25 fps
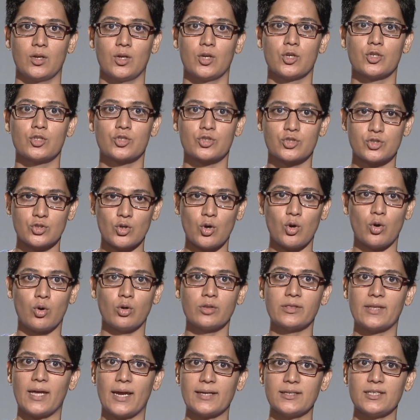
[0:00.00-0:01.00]
So,
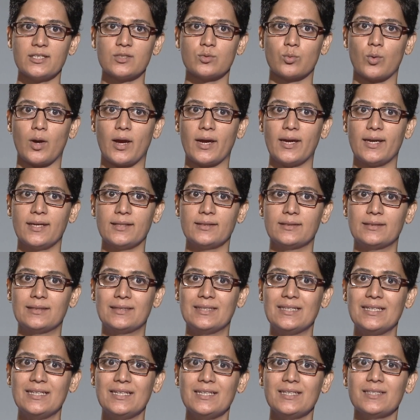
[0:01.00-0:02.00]
that is why
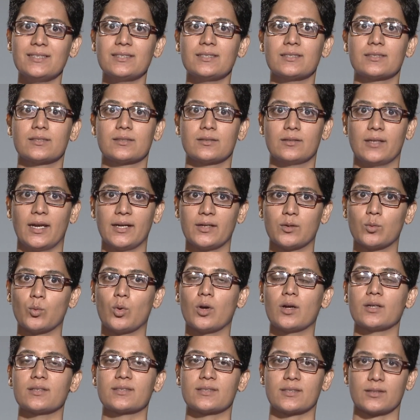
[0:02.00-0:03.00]
these
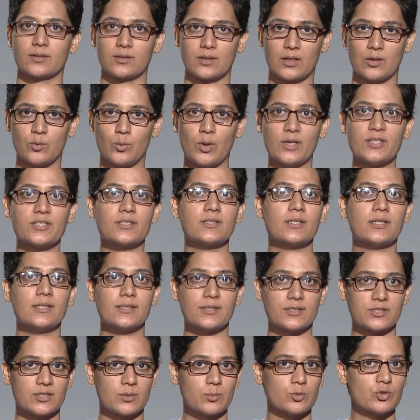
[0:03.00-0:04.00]
networks, conventional
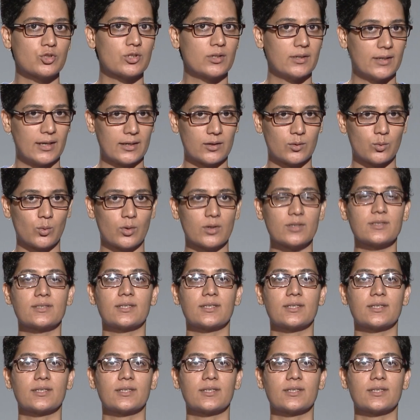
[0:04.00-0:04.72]
distribution networks,